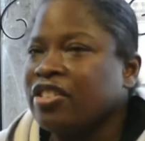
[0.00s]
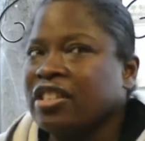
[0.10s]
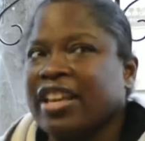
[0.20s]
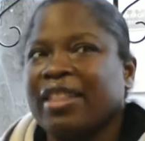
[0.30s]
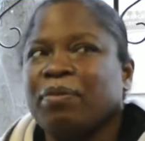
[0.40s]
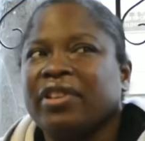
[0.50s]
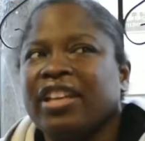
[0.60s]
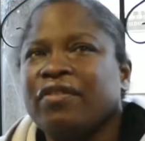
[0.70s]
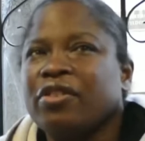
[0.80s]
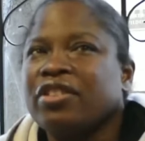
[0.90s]
Like, I believe
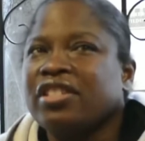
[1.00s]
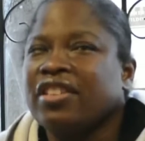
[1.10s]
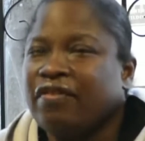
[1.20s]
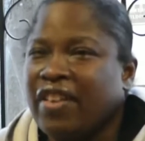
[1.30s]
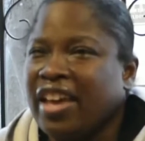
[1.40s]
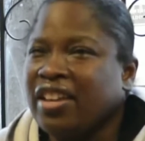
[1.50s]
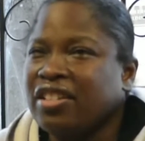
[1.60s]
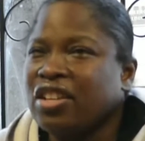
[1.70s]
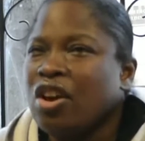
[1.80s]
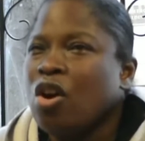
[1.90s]
there was an event
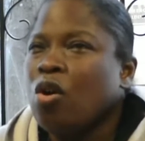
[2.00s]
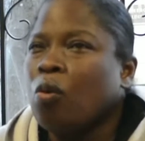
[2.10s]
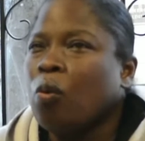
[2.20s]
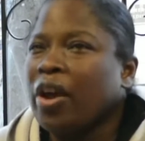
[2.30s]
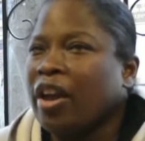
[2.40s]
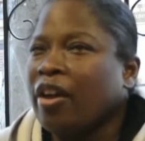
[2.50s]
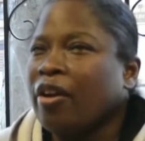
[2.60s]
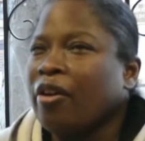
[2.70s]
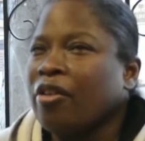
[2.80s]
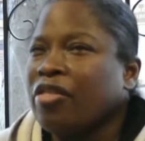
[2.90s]

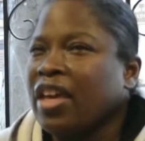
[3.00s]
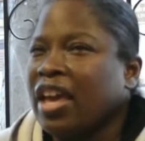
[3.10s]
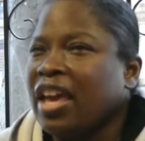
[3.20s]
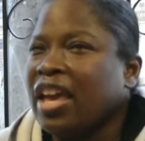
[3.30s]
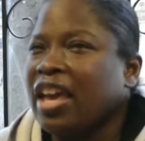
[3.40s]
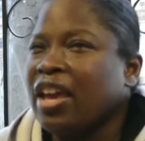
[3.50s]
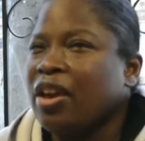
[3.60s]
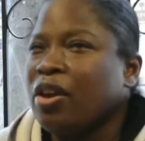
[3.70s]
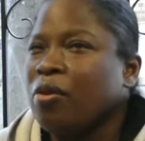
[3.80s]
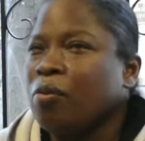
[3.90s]
where
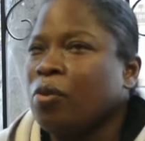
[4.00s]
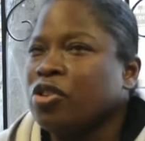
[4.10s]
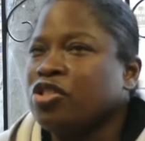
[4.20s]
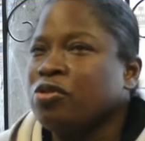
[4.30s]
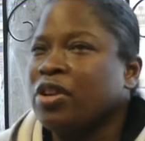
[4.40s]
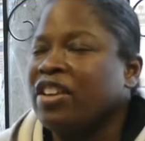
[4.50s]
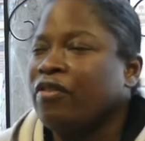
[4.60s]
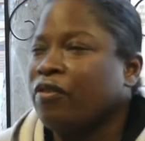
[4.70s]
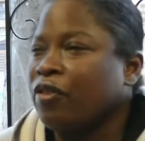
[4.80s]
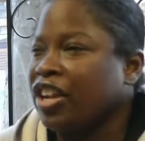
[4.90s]
they were doing
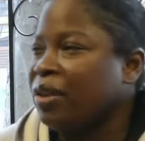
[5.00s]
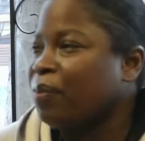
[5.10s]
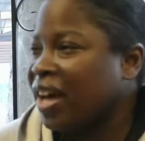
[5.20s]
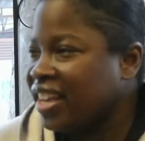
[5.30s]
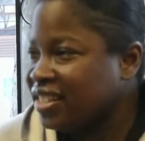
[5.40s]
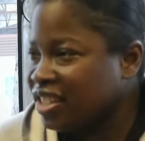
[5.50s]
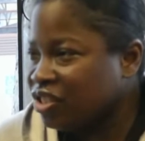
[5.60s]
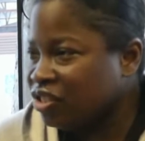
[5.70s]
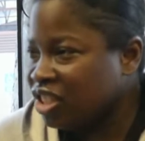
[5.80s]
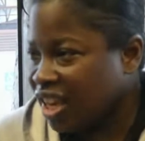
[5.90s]
free
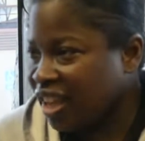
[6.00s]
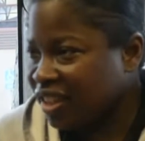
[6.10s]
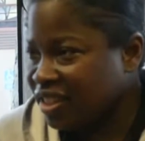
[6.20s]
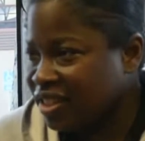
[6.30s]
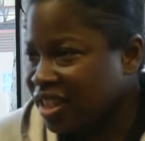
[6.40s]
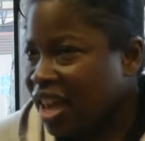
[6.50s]
bicycle checks,